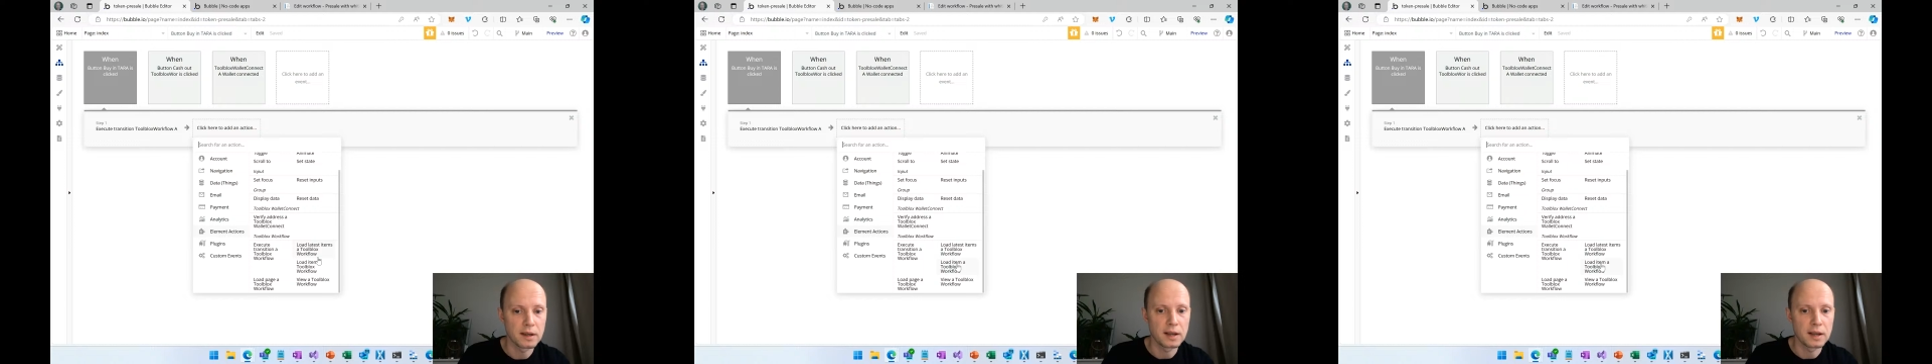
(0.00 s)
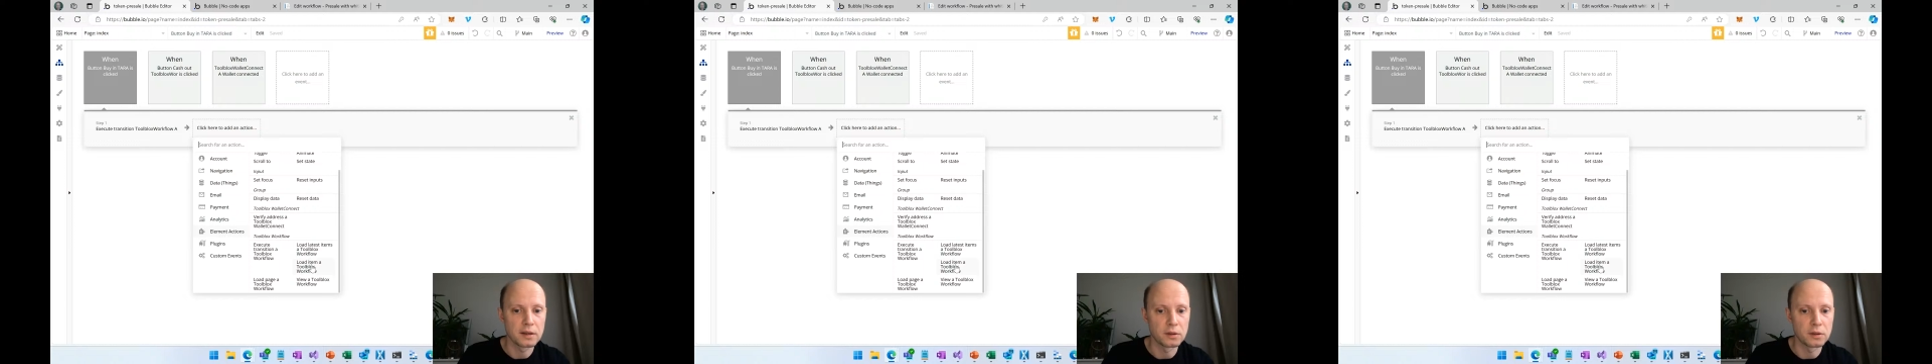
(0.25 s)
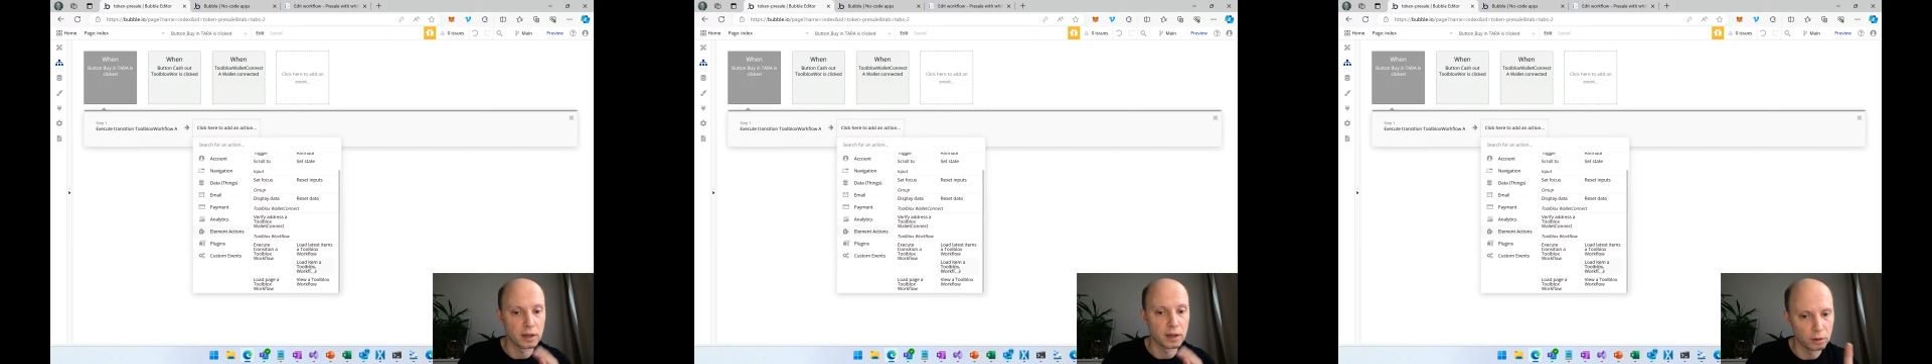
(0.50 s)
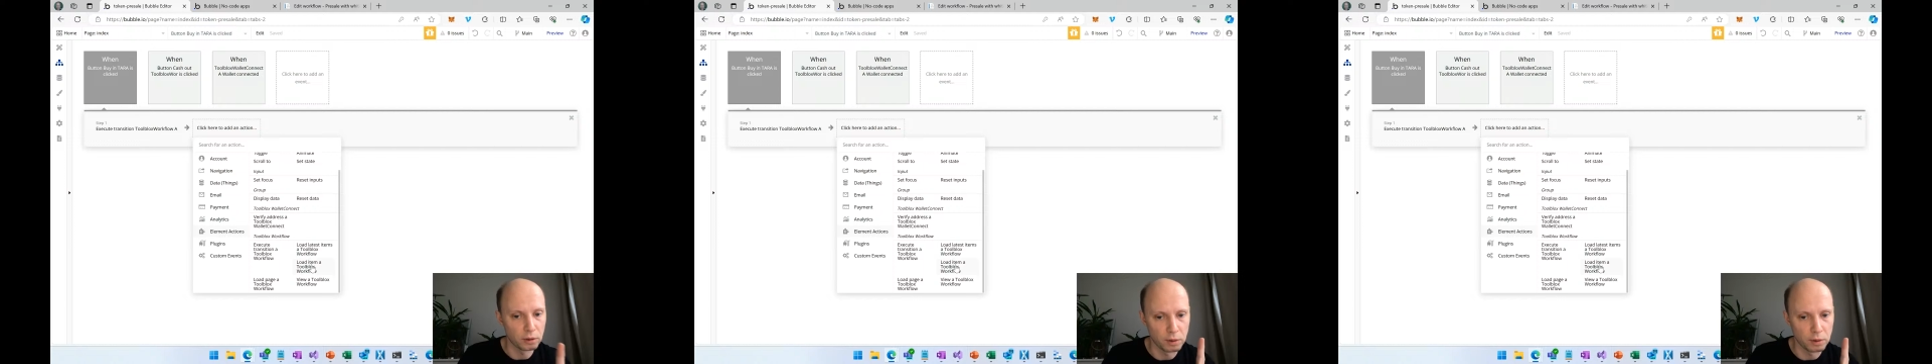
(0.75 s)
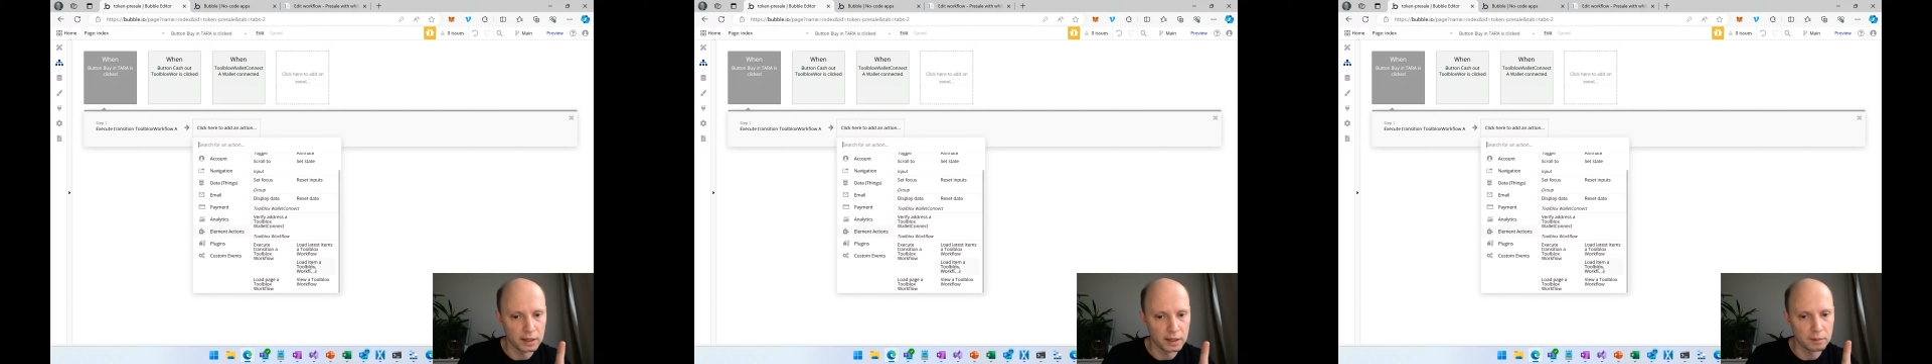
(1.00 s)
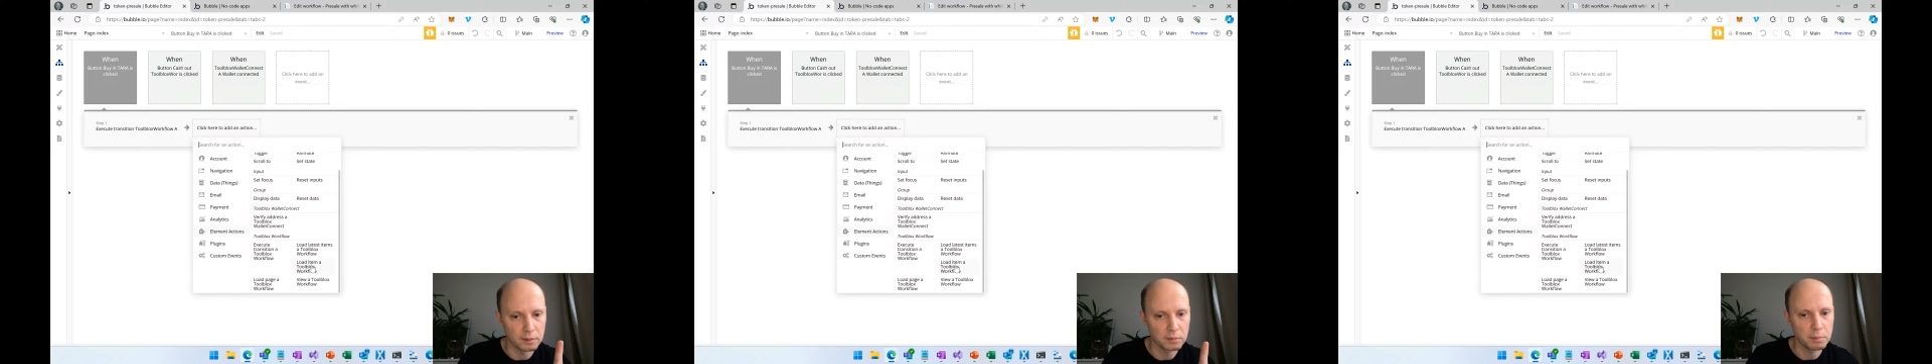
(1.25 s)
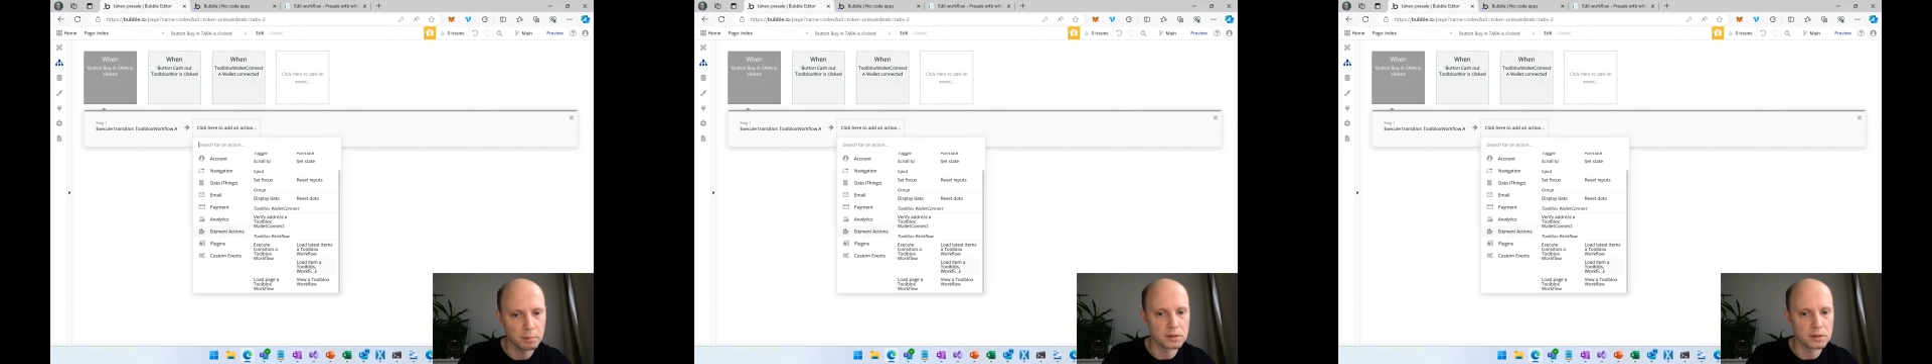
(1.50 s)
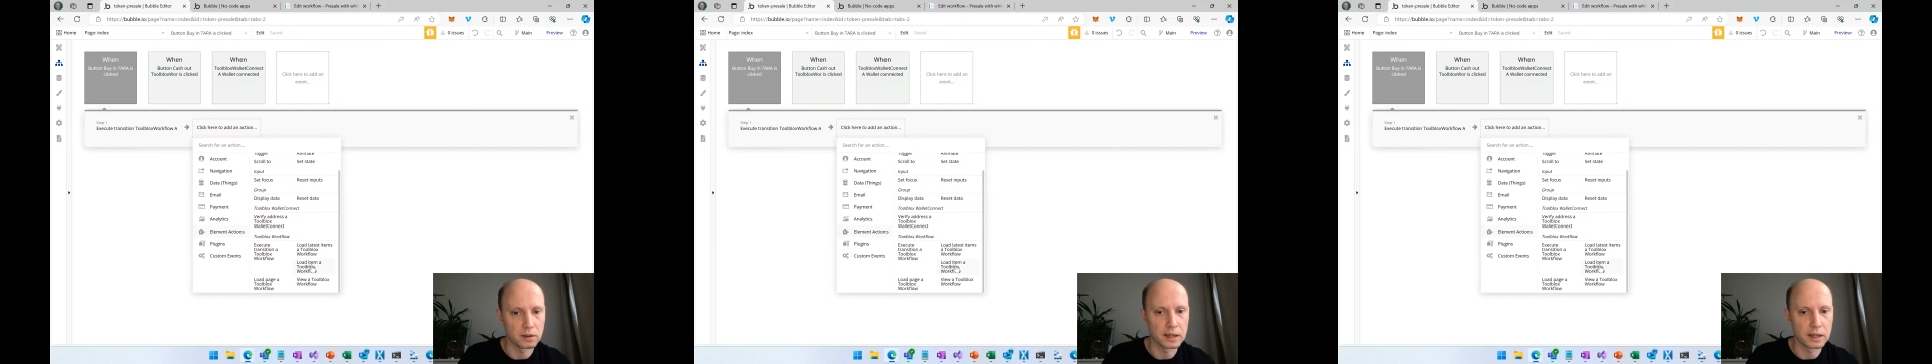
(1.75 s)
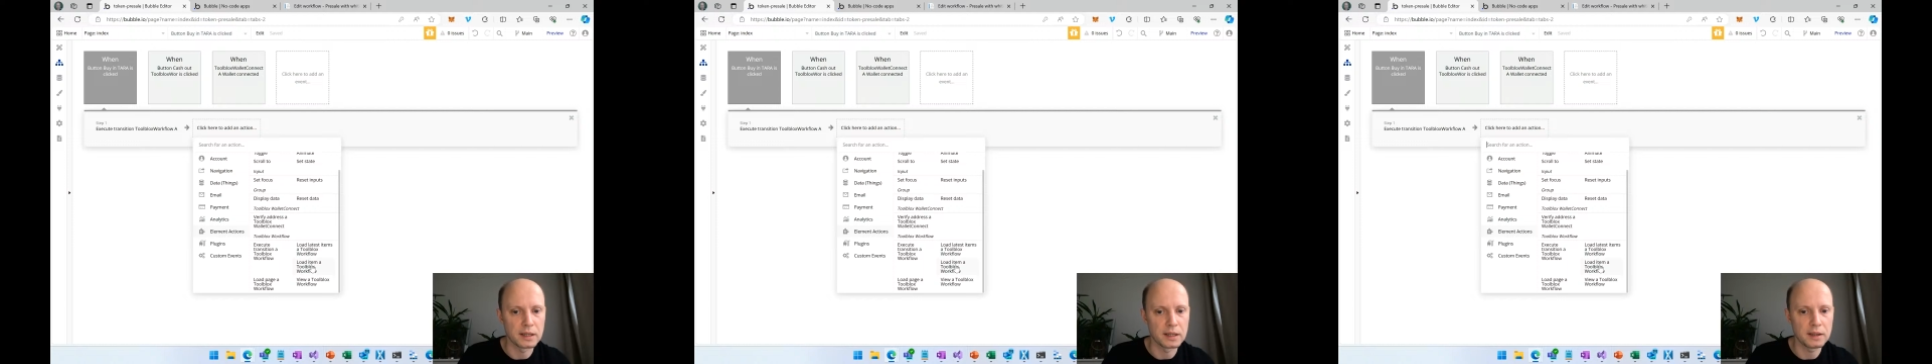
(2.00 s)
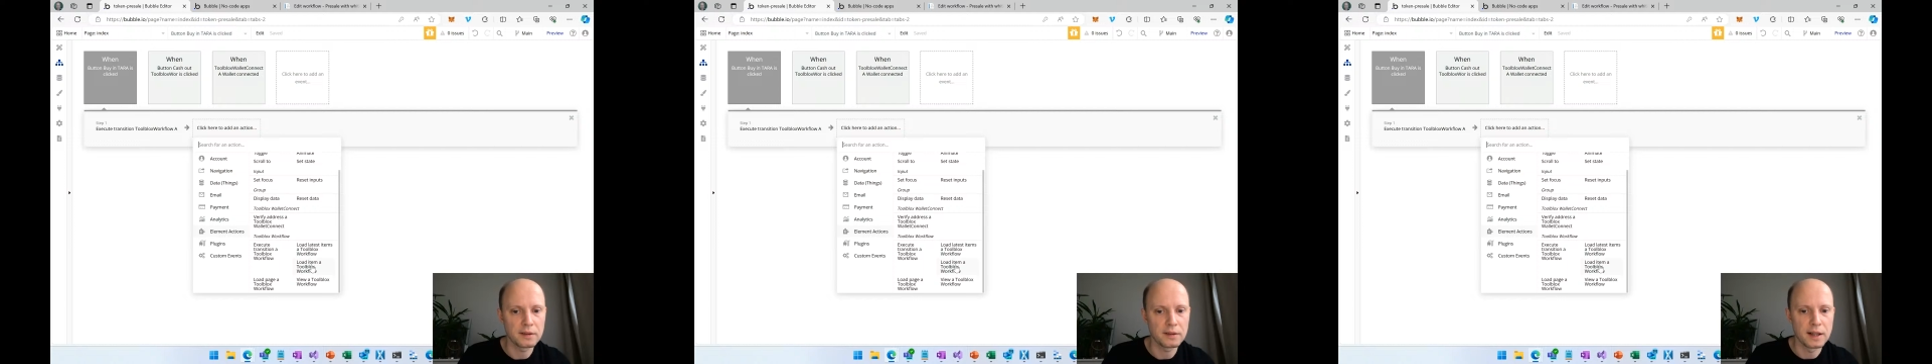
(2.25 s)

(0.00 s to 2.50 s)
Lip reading: You can load one item based on ID.